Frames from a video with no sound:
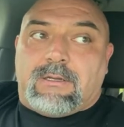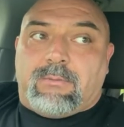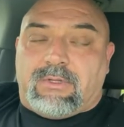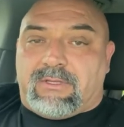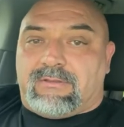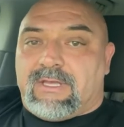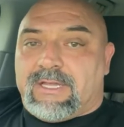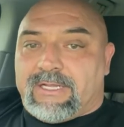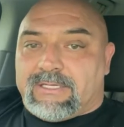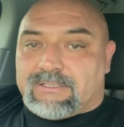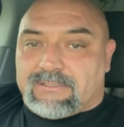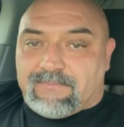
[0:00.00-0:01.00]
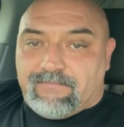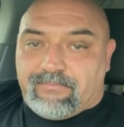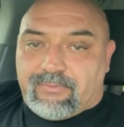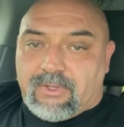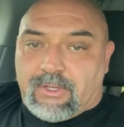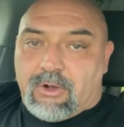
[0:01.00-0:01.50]
But the thing is,
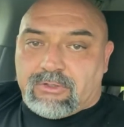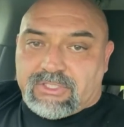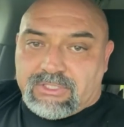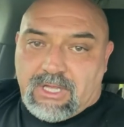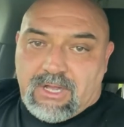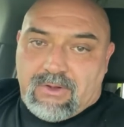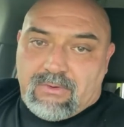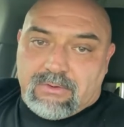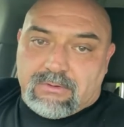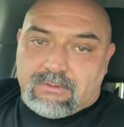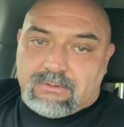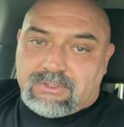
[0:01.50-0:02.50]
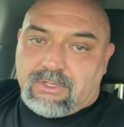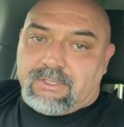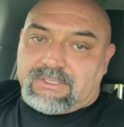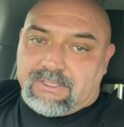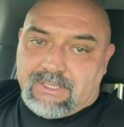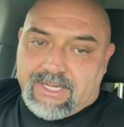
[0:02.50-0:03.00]
go slow. So
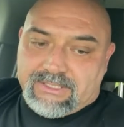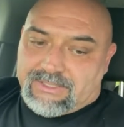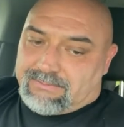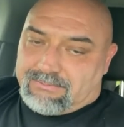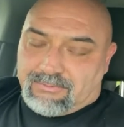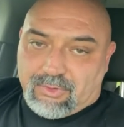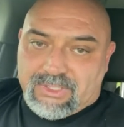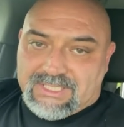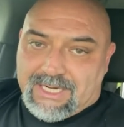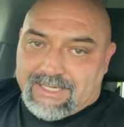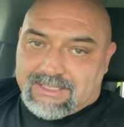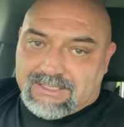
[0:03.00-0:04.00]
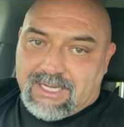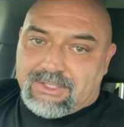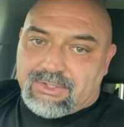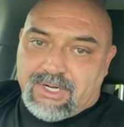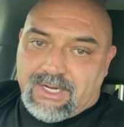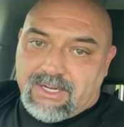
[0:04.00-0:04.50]
it's a nice 3-second
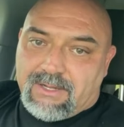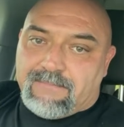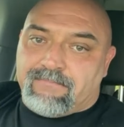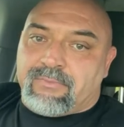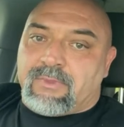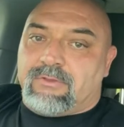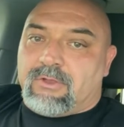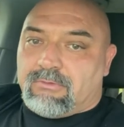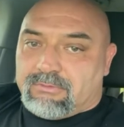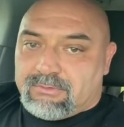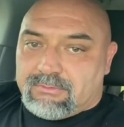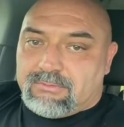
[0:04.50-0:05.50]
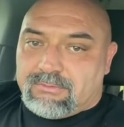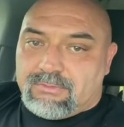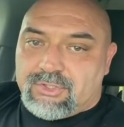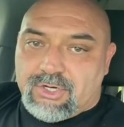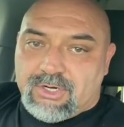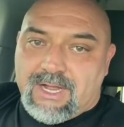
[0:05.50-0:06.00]
eccentric. Don't
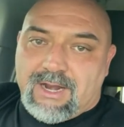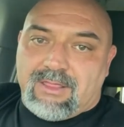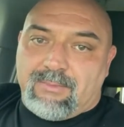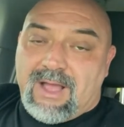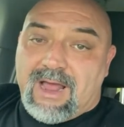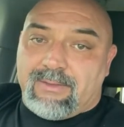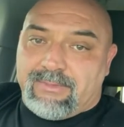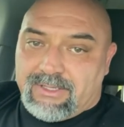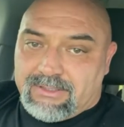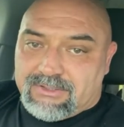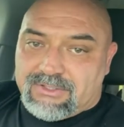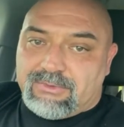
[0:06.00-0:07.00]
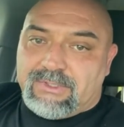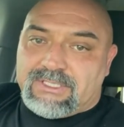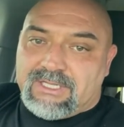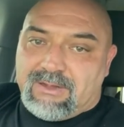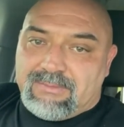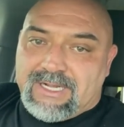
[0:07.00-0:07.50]
jerk out of the bottom and then squeeze
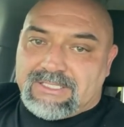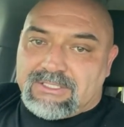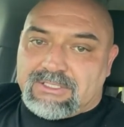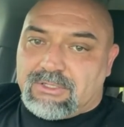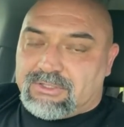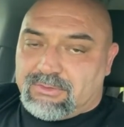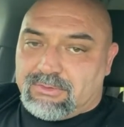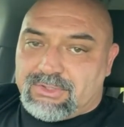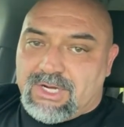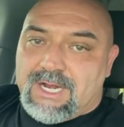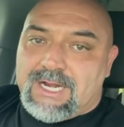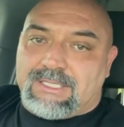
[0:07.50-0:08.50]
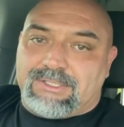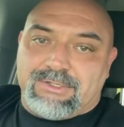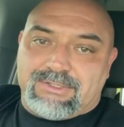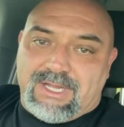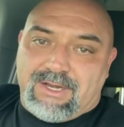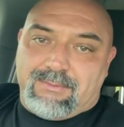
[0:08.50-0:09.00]
up nice and slow. So we're trying not to
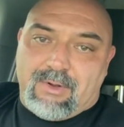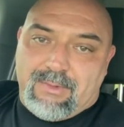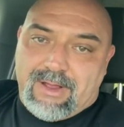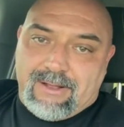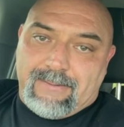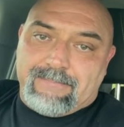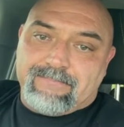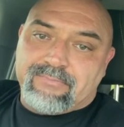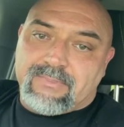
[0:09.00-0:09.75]
use any momentum.